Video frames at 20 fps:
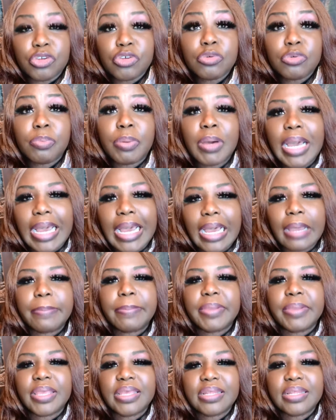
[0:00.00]
you
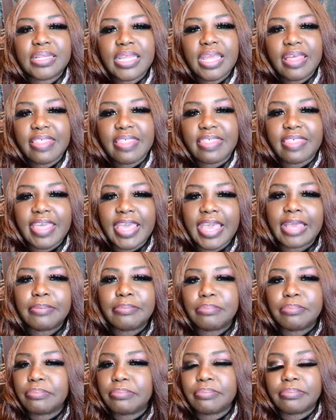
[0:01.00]
pop in that
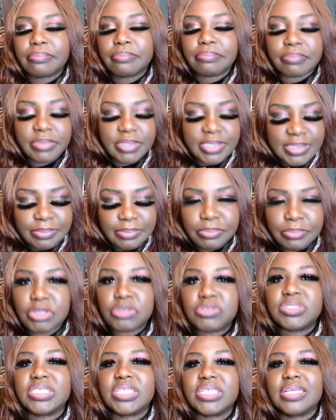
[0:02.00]

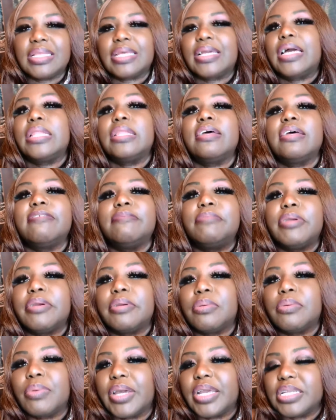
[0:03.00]
music, like I love
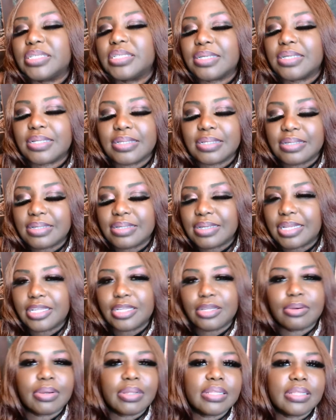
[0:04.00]
Barry White, darling. I
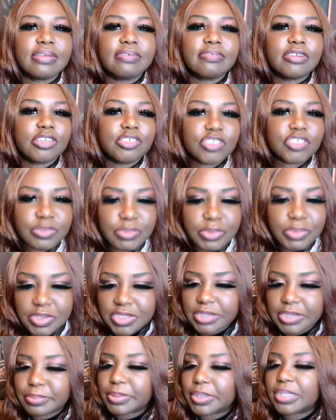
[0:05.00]
know I love country
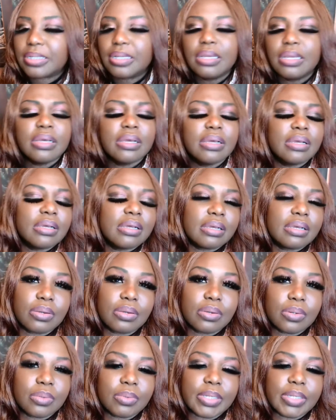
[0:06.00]
music, but
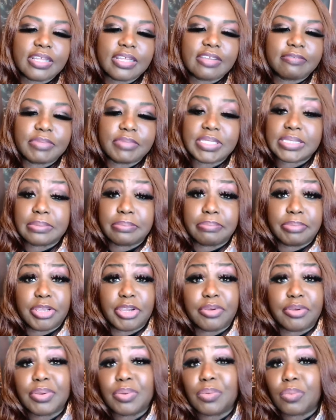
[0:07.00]
oh, I love me some
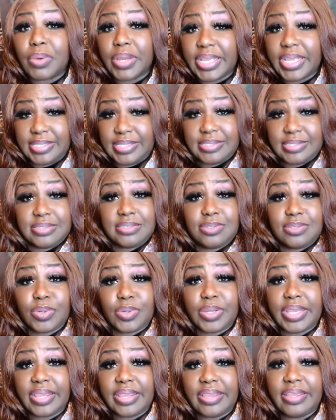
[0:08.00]
Barry White,
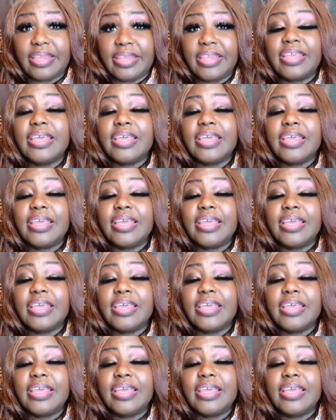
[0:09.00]
okay?